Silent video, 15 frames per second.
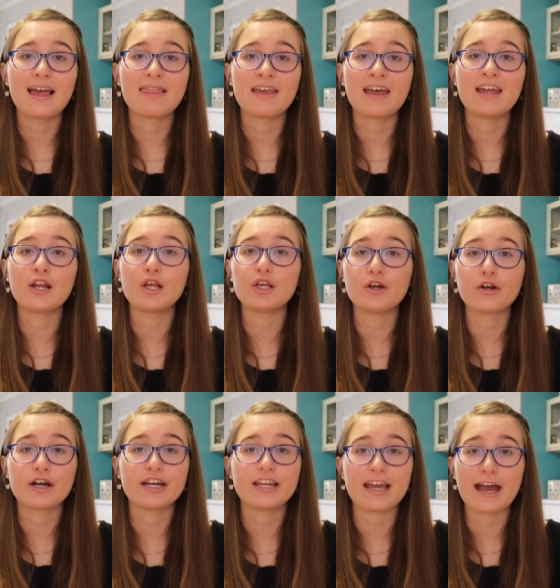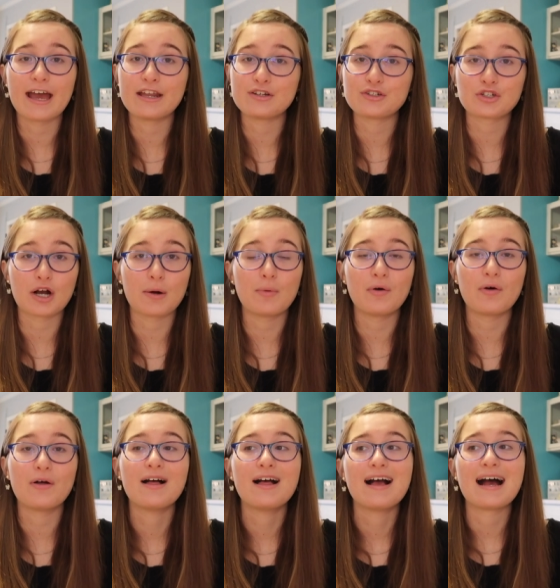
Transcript: and then you could get in trouble